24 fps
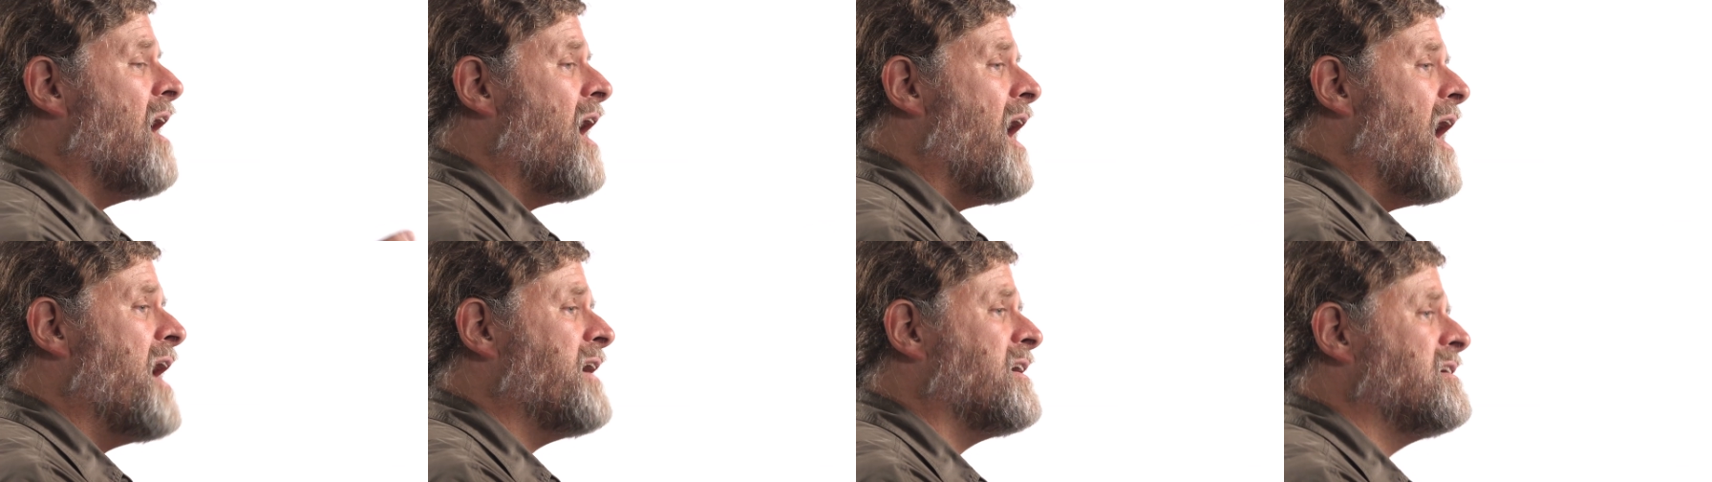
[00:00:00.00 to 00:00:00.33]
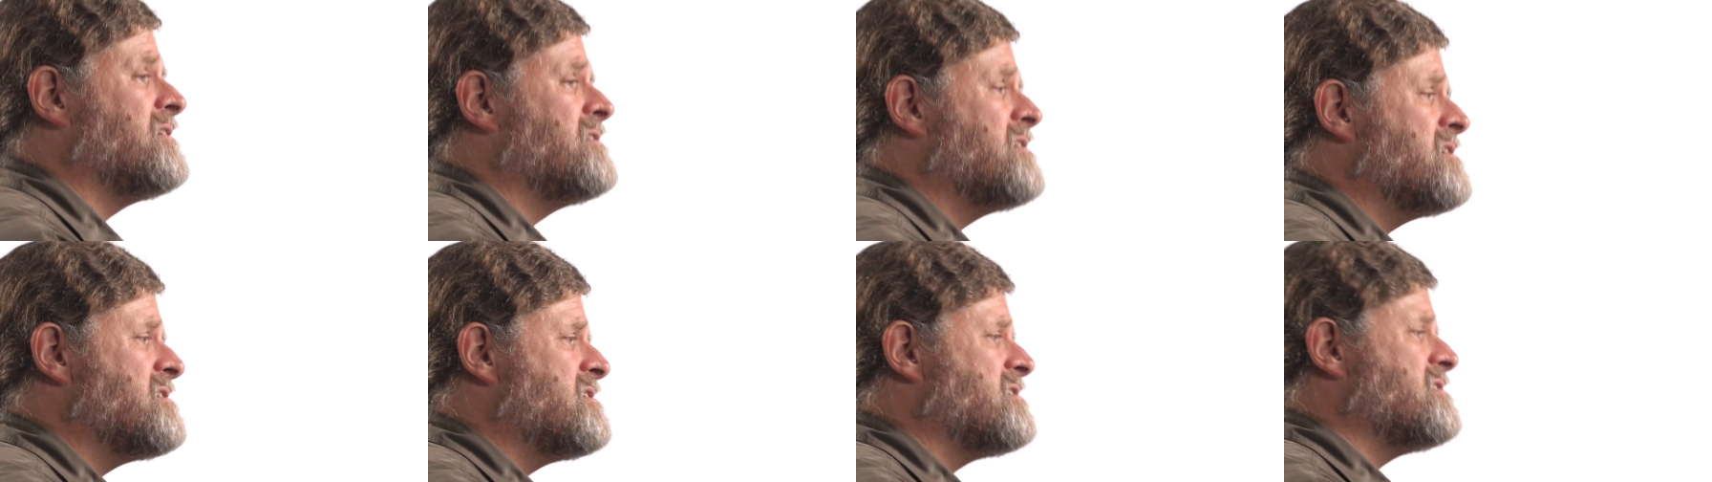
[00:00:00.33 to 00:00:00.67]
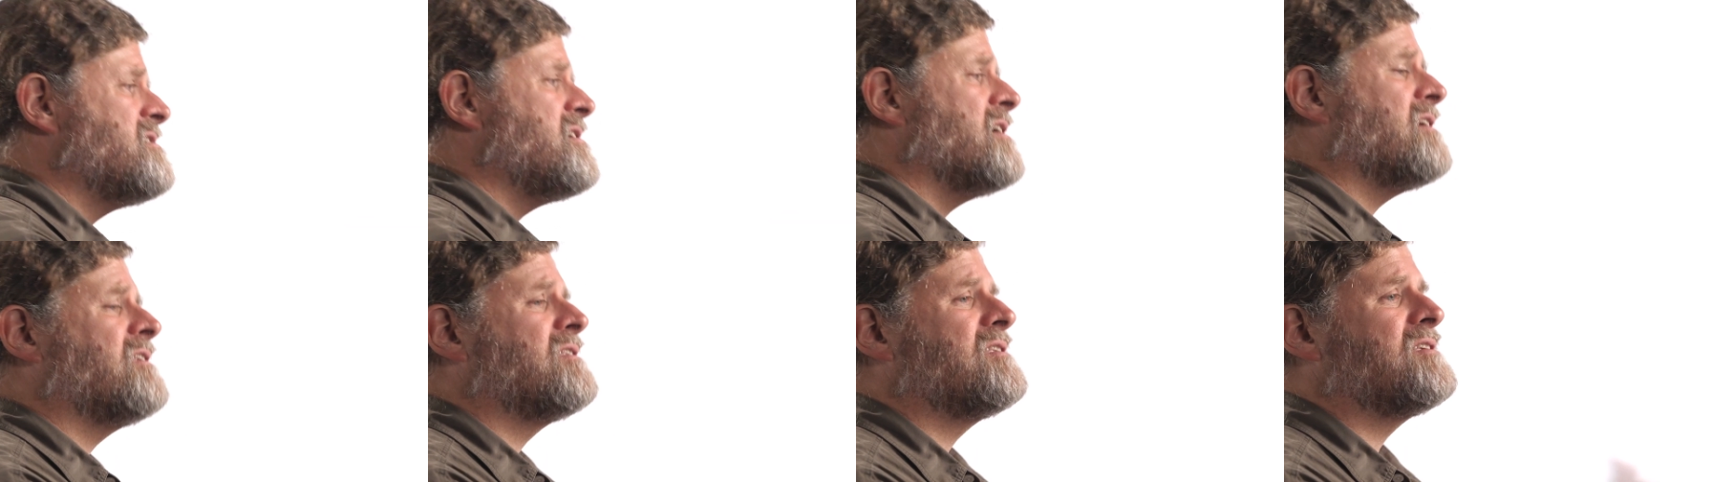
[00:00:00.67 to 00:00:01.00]
I can just
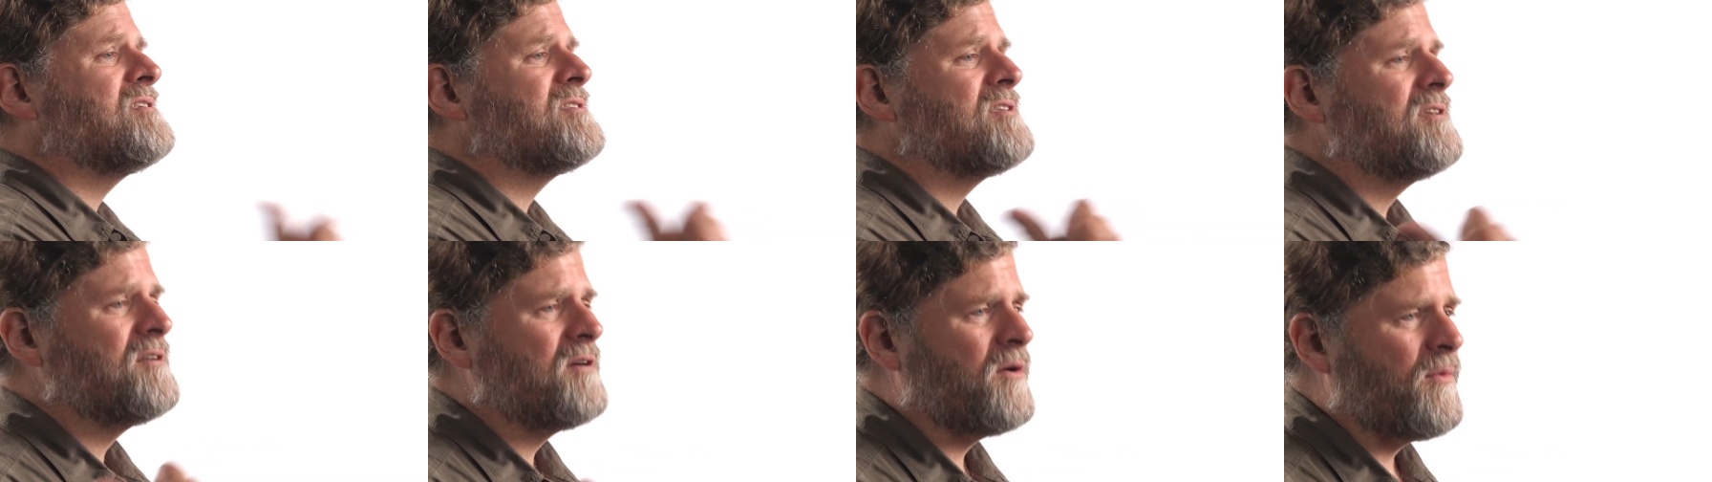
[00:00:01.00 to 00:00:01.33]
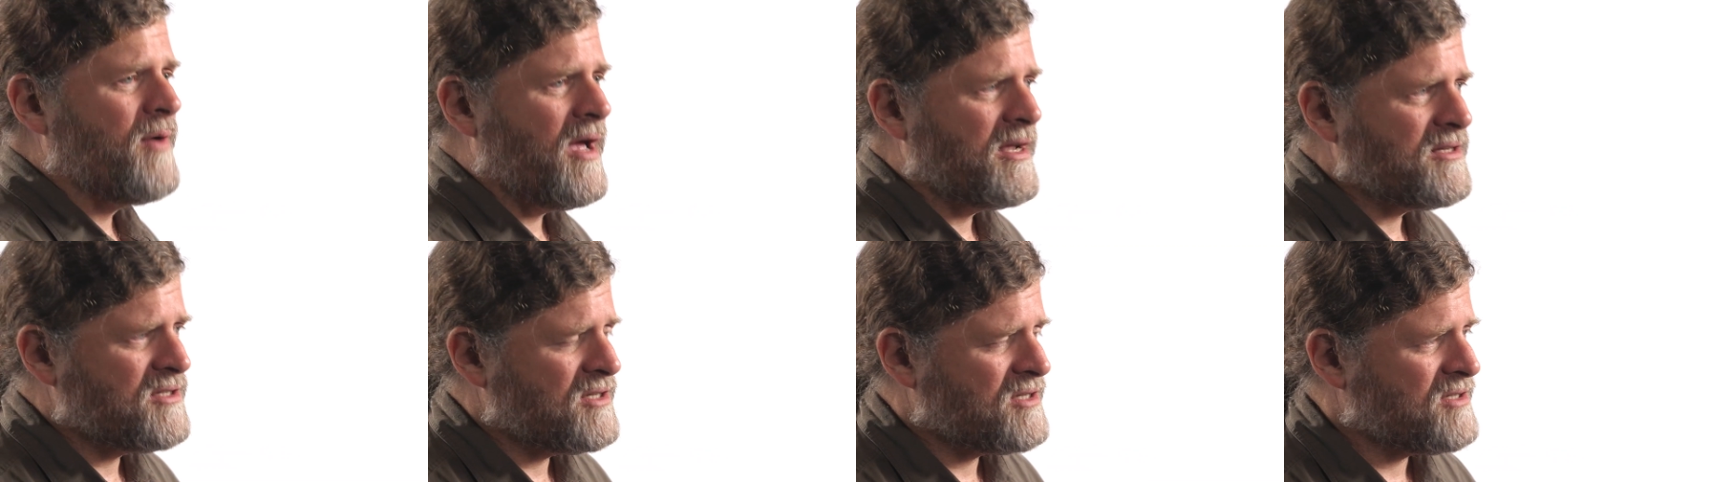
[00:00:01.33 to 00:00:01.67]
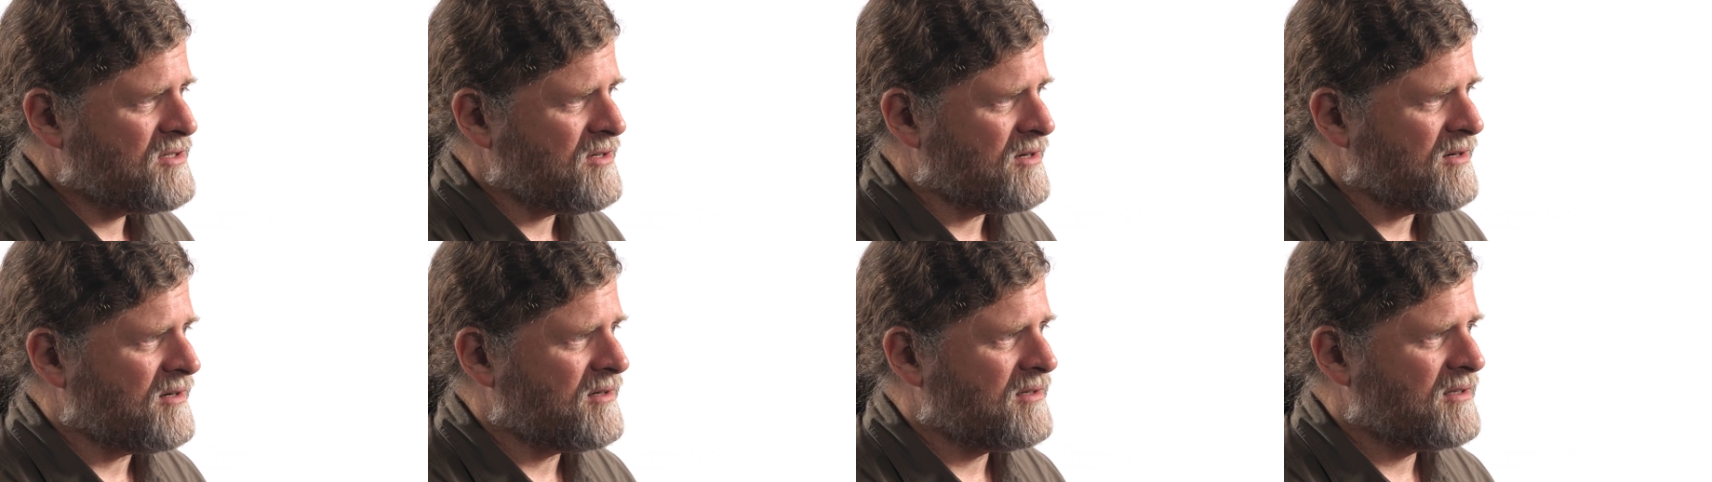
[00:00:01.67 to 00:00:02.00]
stick this in a
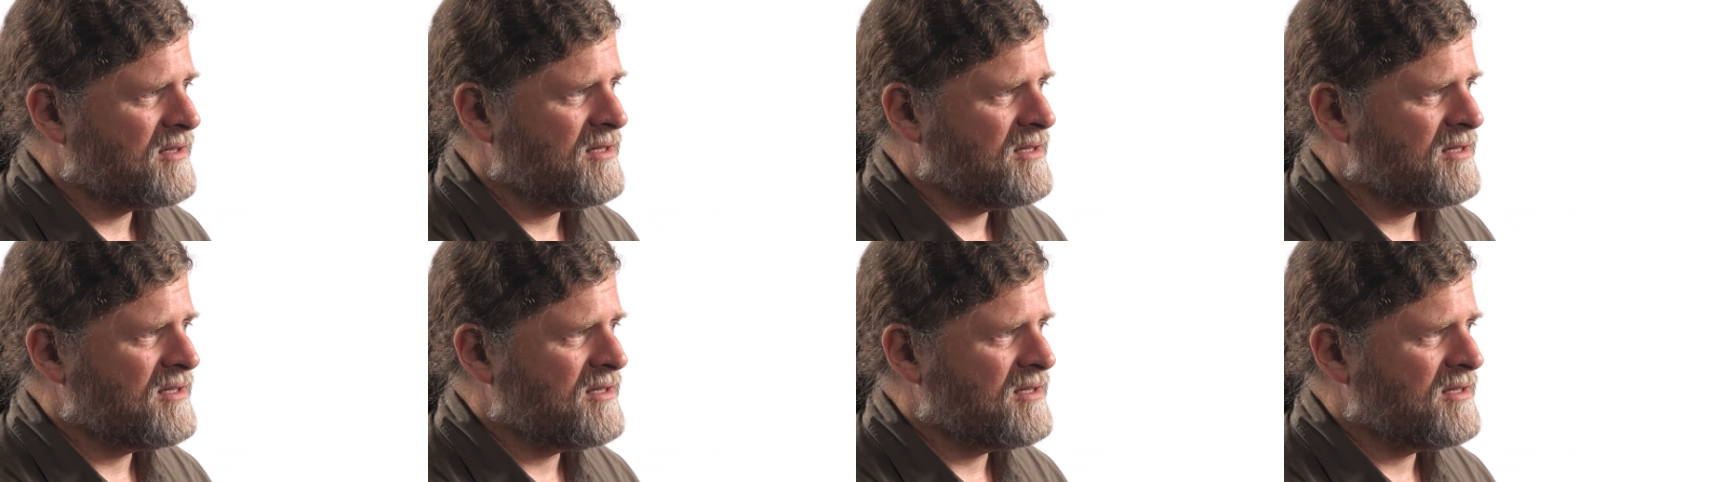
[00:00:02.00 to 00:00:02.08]
register